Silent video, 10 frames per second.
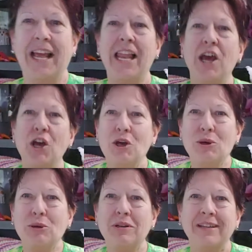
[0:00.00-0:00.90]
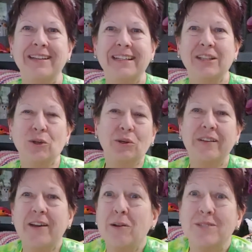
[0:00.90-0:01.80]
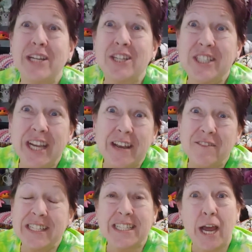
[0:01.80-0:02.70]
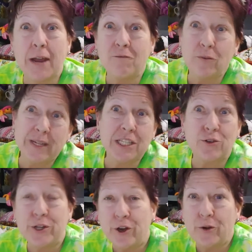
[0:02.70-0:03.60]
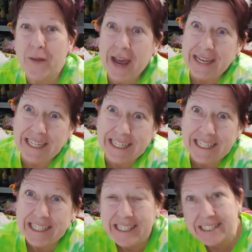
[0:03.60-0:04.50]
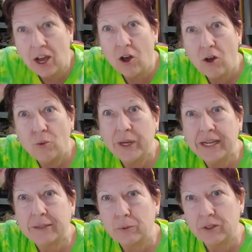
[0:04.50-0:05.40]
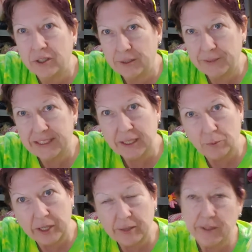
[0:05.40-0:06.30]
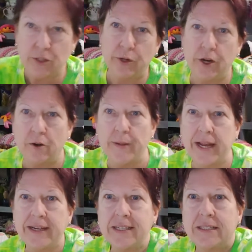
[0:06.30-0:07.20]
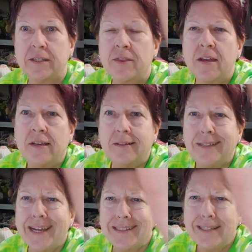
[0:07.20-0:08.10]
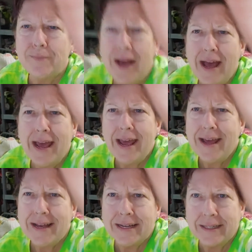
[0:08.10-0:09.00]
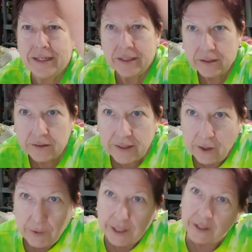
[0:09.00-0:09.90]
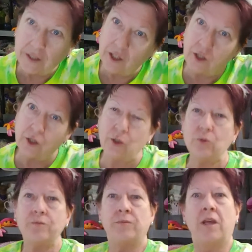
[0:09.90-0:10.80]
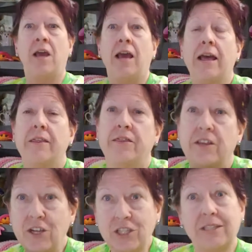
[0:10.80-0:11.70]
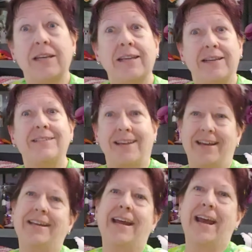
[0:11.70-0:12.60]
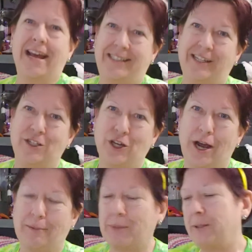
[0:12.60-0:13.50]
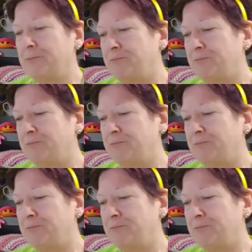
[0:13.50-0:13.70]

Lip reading: Hello, Lori the Armchair Chef. It's time for Mystery Yarn Madness. All week we're going to be celebrating Mystery Yarn Madness. Can't see my head. There we go. This is an Etsy shop.